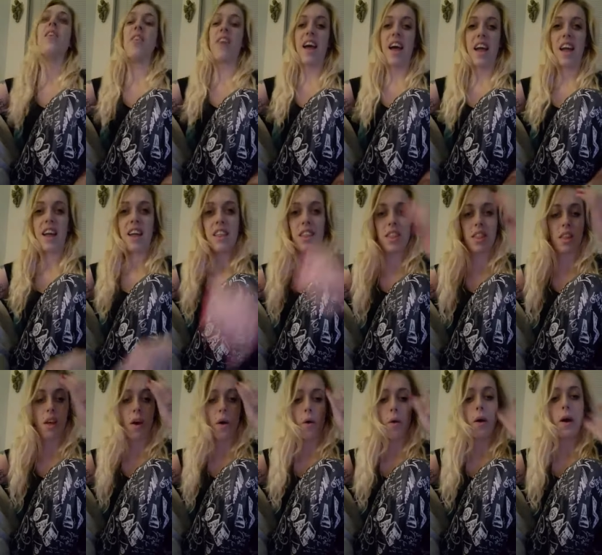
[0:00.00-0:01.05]
okay.
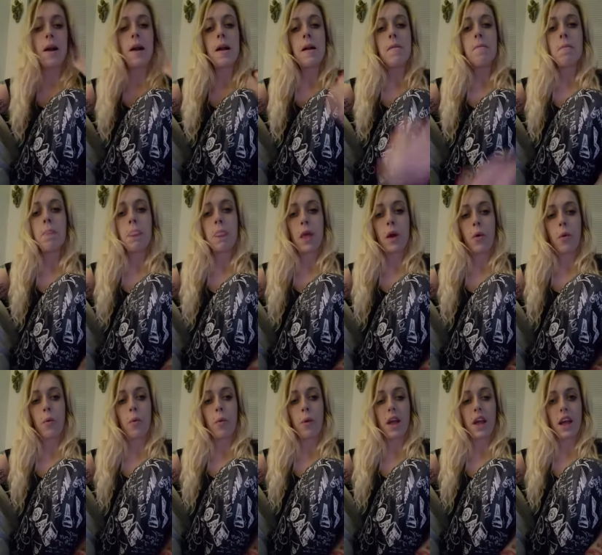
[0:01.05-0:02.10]
So
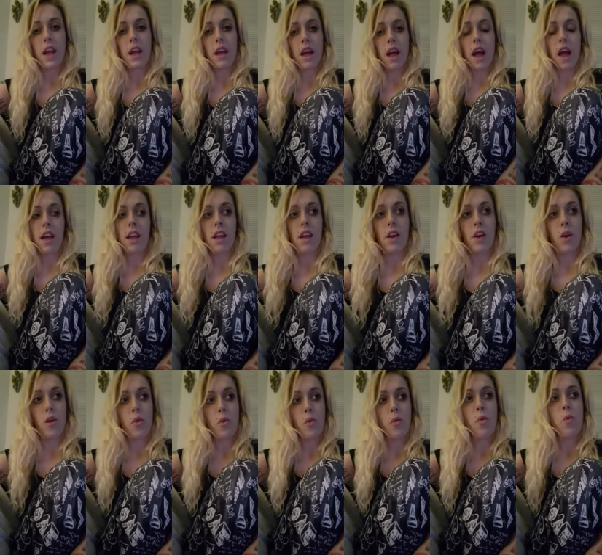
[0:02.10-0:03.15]
we
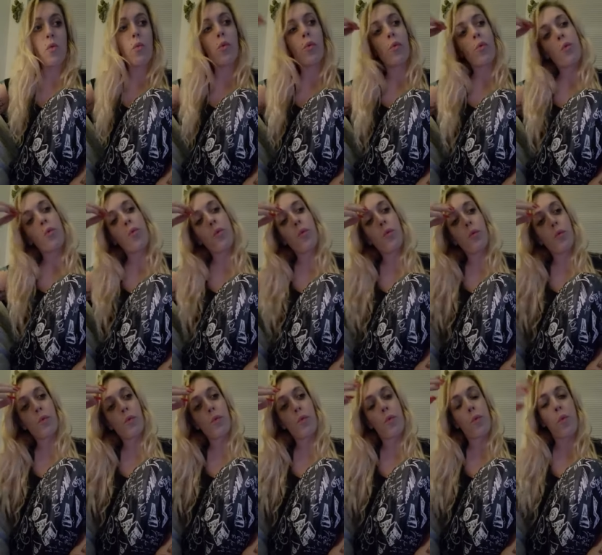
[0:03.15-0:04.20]

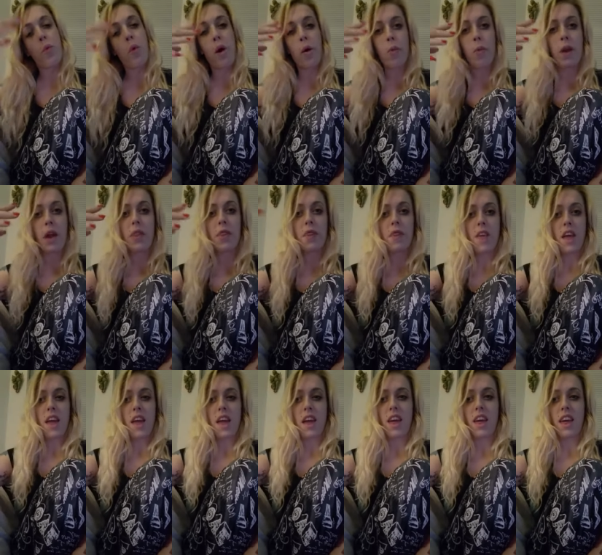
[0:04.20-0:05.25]
what we
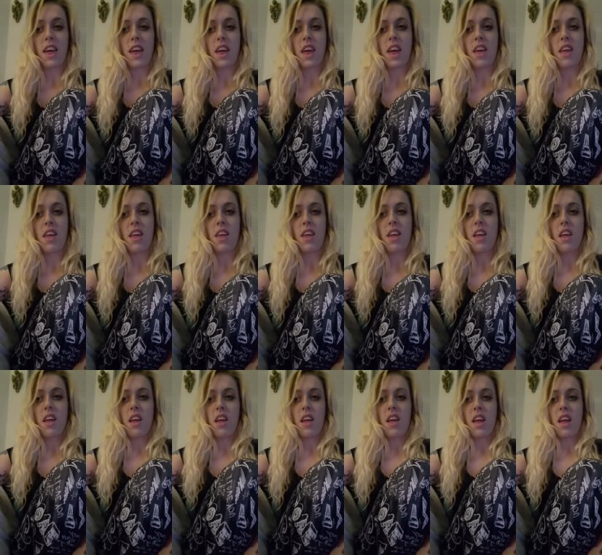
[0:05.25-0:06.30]
think
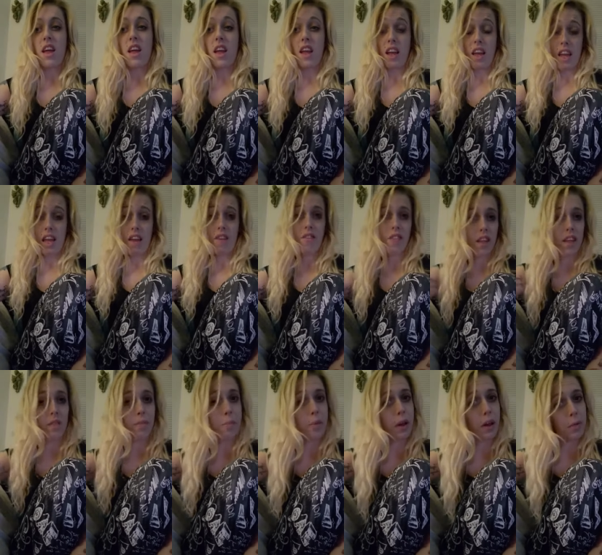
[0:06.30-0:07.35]
gives
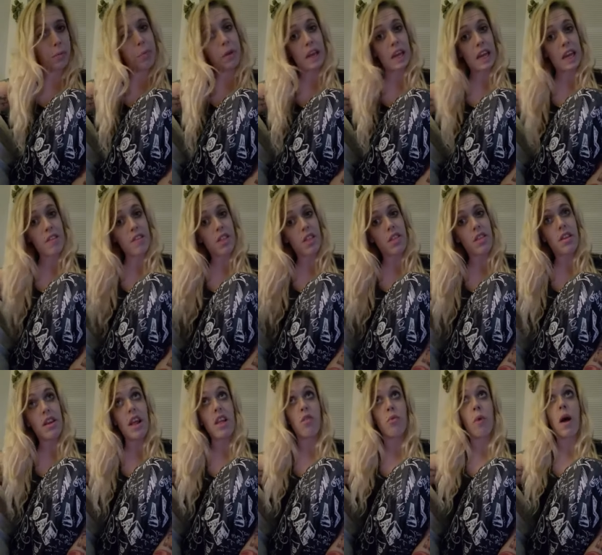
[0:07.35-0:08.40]
us beliefs
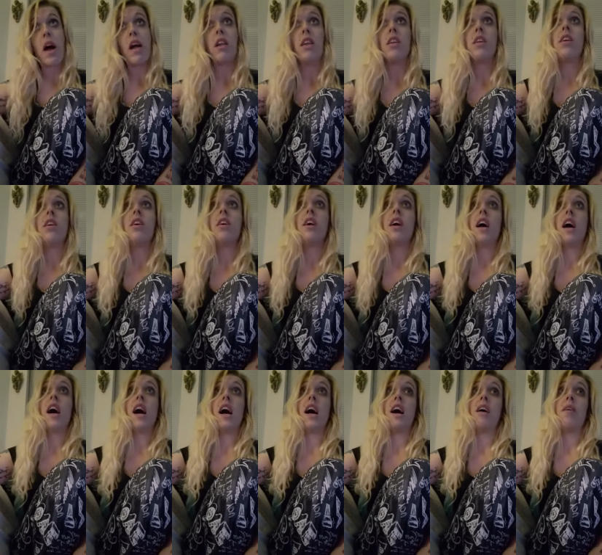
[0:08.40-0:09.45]
as well.
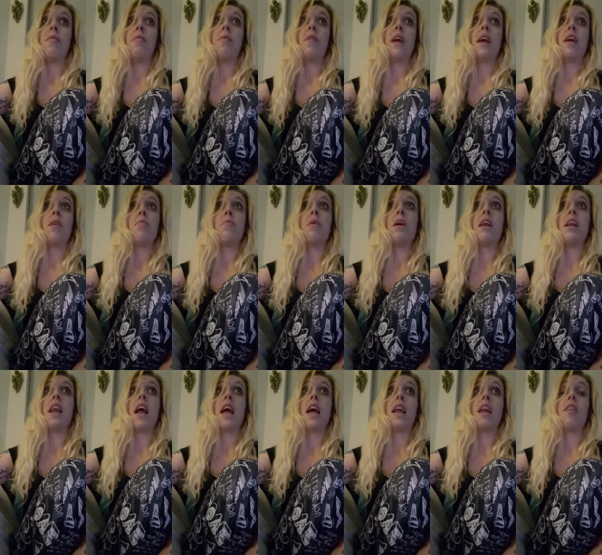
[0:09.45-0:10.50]
Um, they can be
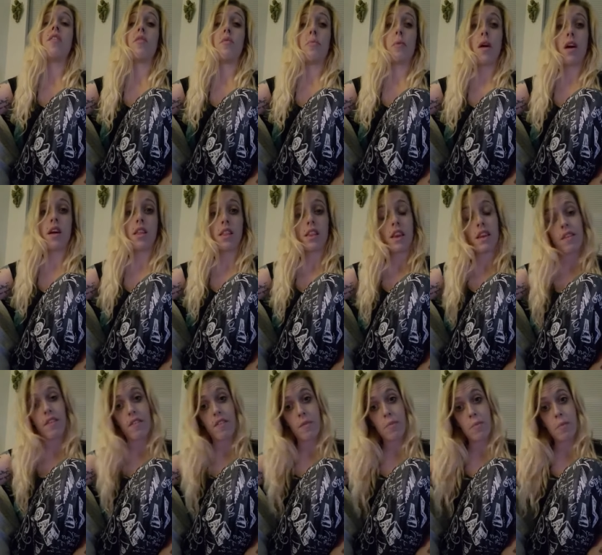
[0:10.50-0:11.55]
negative or
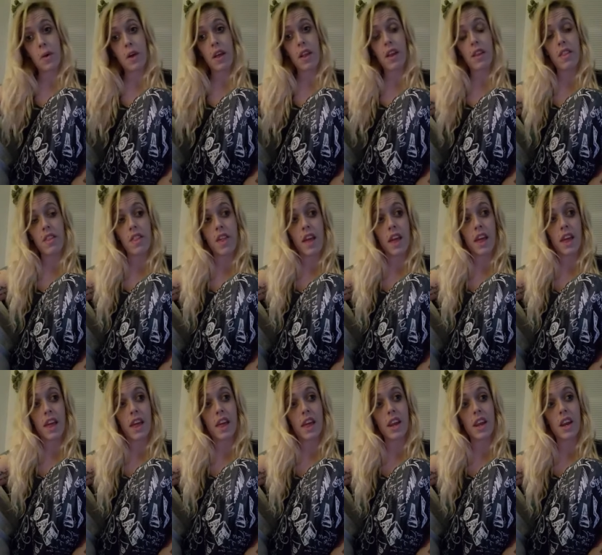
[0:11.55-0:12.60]
positive, but they
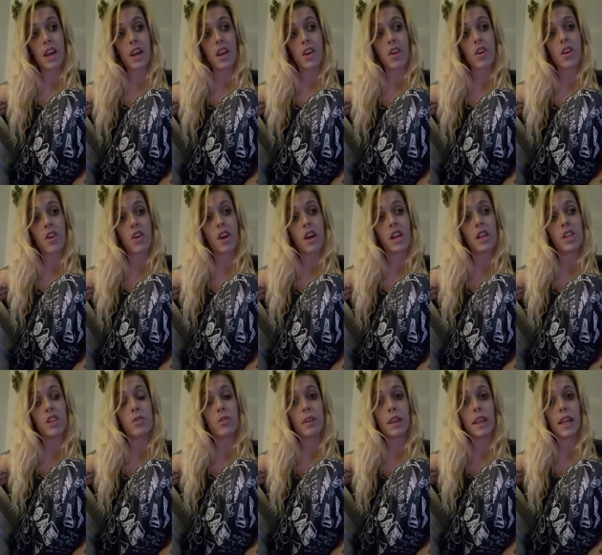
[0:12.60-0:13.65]
can turn
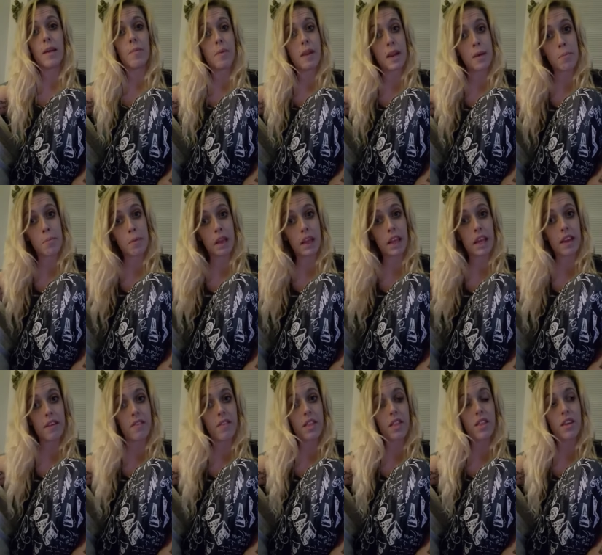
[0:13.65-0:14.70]
into limited
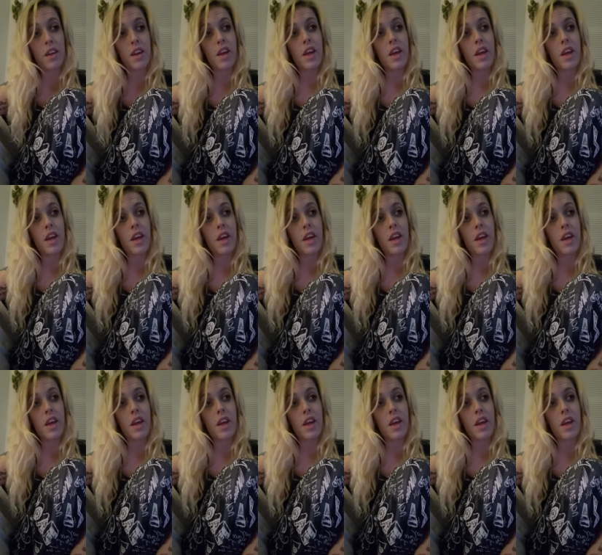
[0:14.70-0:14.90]
beliefs,